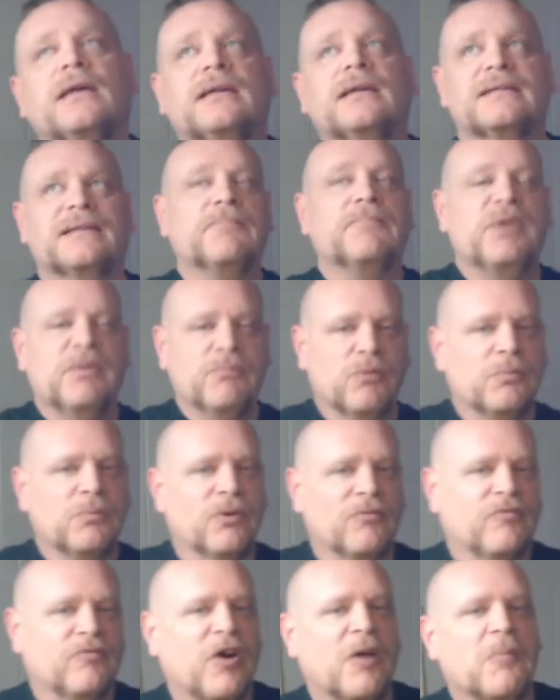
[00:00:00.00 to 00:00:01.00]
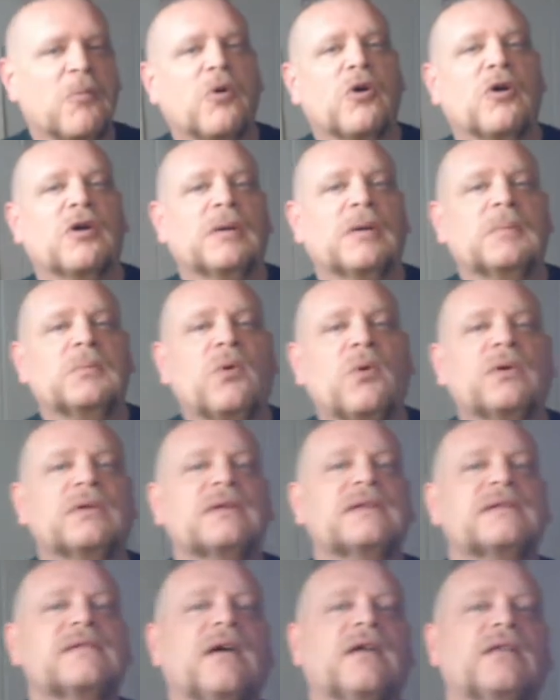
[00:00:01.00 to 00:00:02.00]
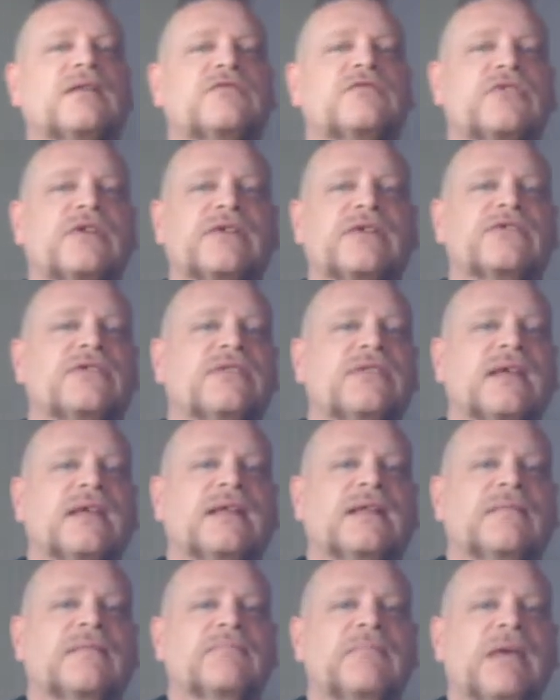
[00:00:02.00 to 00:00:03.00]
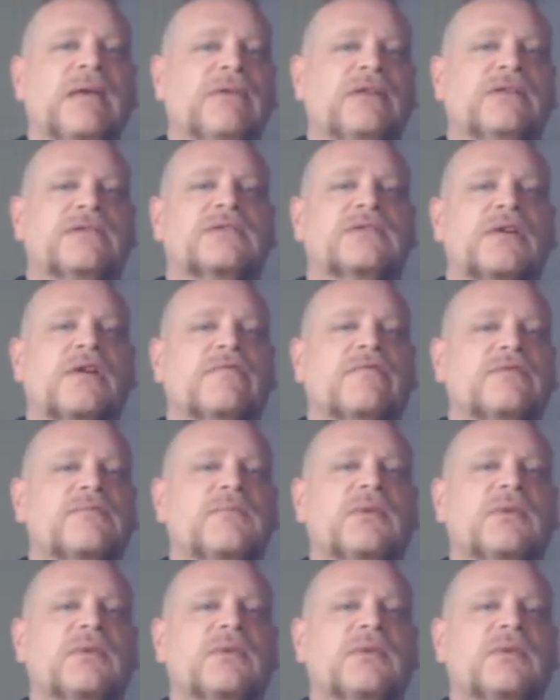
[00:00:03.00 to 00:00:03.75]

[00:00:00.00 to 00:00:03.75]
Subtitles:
Some people put far more importance on tradition than it maybe deserves.